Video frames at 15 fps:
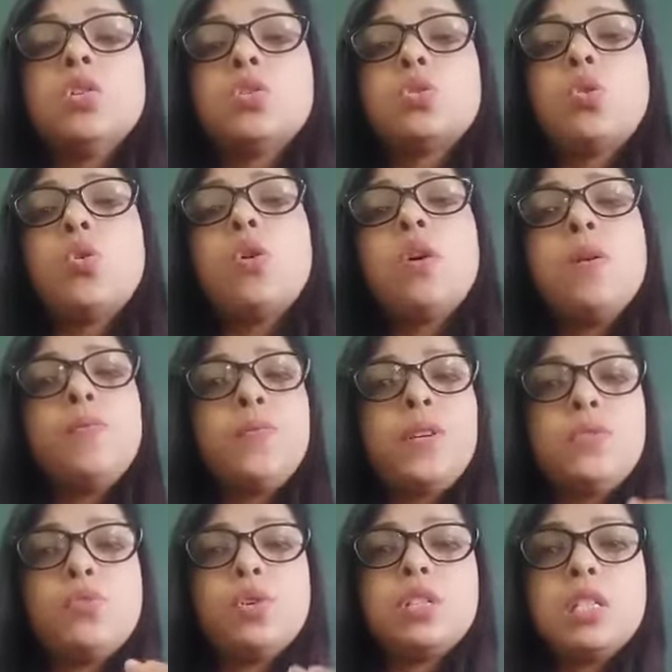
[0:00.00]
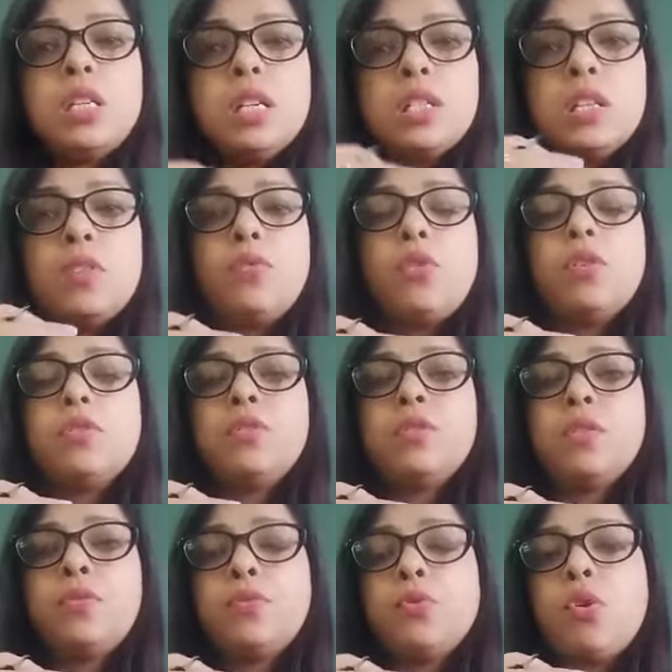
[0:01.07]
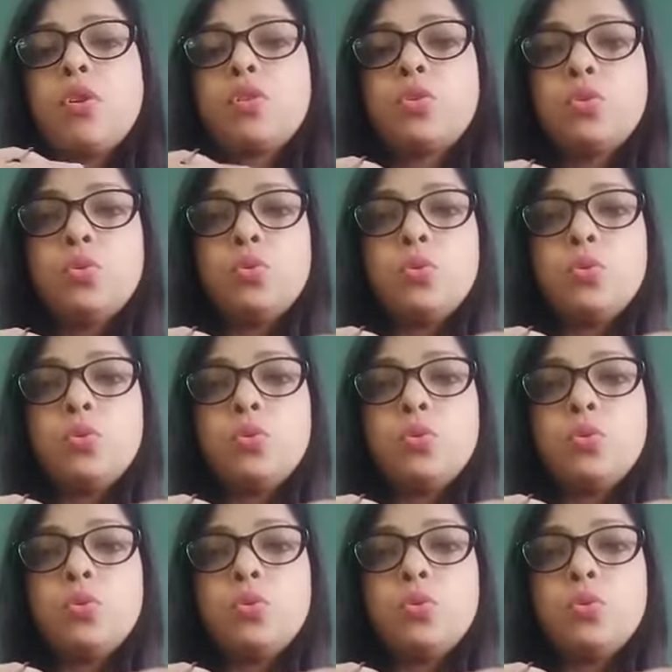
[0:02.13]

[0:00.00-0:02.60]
So it was easy for the frog to